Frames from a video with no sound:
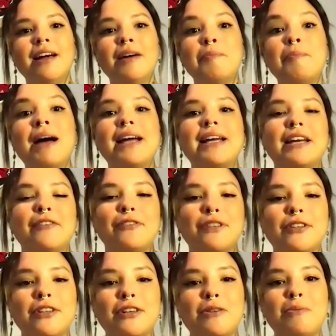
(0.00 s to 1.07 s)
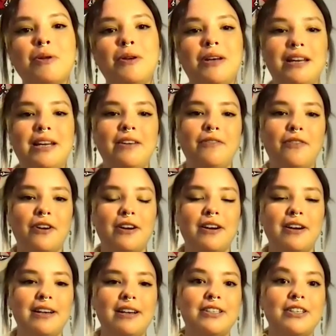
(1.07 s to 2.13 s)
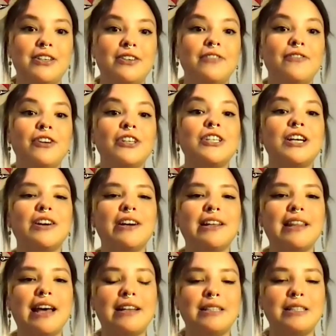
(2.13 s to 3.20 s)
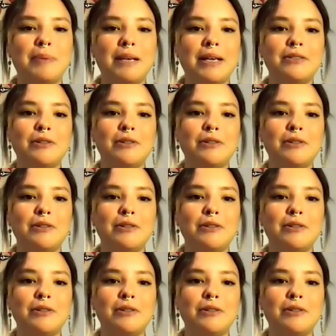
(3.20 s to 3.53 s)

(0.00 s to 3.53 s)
my gift to the community for sharing that space